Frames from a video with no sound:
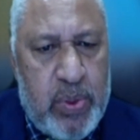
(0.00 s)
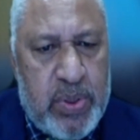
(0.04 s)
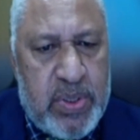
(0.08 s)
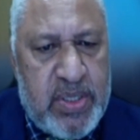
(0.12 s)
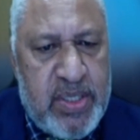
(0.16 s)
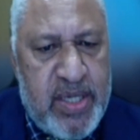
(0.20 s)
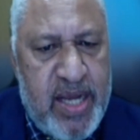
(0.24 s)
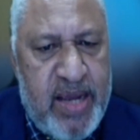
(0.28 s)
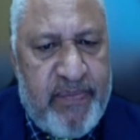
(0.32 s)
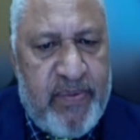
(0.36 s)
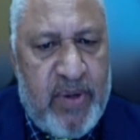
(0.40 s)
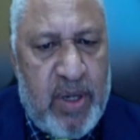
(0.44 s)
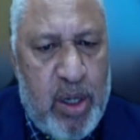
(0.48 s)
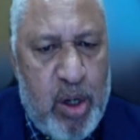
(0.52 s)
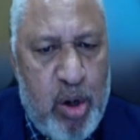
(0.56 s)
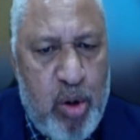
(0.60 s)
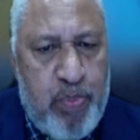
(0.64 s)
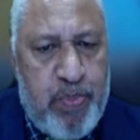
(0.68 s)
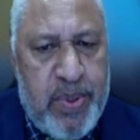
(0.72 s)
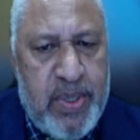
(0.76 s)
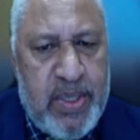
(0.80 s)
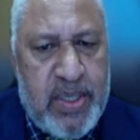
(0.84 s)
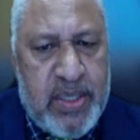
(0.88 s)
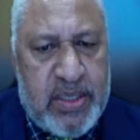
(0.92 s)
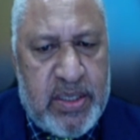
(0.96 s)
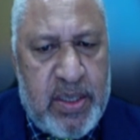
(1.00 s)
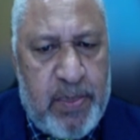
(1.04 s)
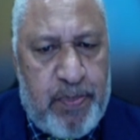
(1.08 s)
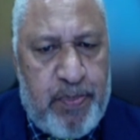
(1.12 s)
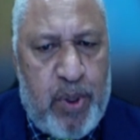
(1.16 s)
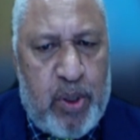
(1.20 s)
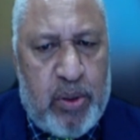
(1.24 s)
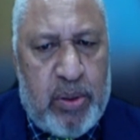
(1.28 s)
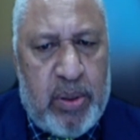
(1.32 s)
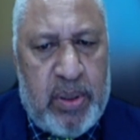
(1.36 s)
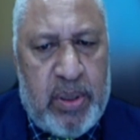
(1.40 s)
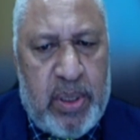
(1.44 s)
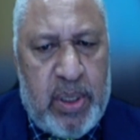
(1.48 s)
which never openly
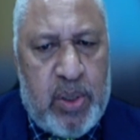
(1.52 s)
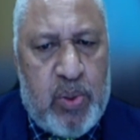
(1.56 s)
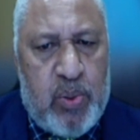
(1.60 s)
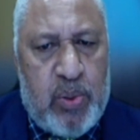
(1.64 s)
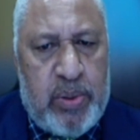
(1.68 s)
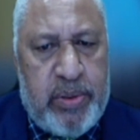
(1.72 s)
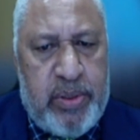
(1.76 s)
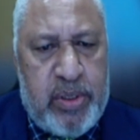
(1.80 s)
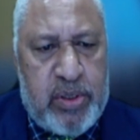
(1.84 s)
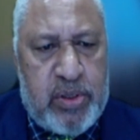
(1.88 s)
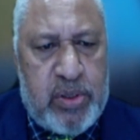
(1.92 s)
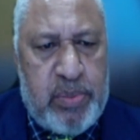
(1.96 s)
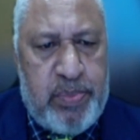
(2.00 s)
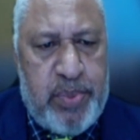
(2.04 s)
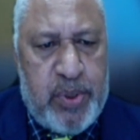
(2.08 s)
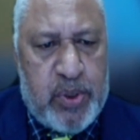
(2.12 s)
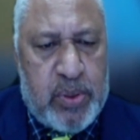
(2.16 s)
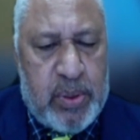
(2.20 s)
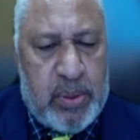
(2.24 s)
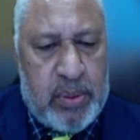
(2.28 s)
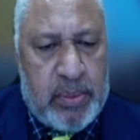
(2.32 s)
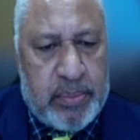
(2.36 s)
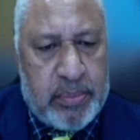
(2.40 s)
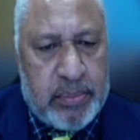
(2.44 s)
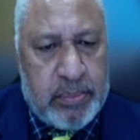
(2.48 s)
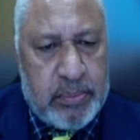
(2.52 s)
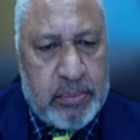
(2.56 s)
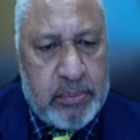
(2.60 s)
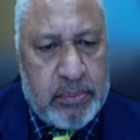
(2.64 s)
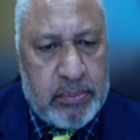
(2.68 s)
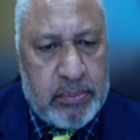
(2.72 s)
supported equal distribution.